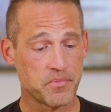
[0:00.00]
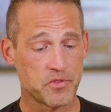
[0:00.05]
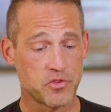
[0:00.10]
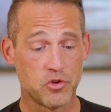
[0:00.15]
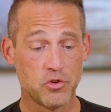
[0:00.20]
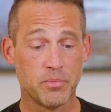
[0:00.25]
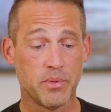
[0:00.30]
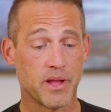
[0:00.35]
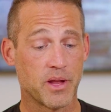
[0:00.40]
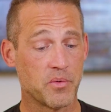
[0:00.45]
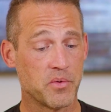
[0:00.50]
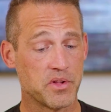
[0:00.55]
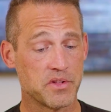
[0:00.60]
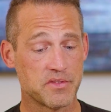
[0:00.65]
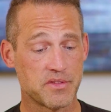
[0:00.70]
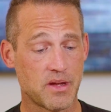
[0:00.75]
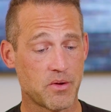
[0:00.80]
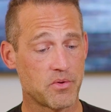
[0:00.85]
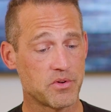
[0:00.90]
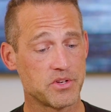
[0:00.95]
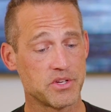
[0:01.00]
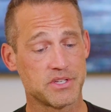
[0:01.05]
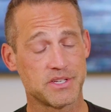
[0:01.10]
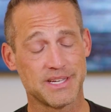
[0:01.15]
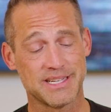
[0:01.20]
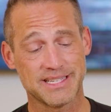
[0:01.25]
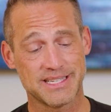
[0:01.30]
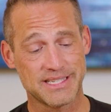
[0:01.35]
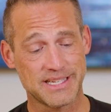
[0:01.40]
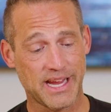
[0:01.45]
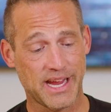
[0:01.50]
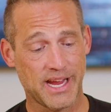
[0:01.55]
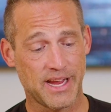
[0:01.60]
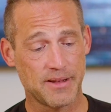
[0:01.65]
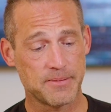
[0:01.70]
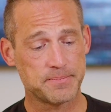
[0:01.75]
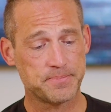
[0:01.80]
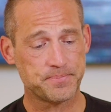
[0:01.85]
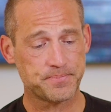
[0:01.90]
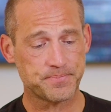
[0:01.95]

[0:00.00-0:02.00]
Two big ones that were just insane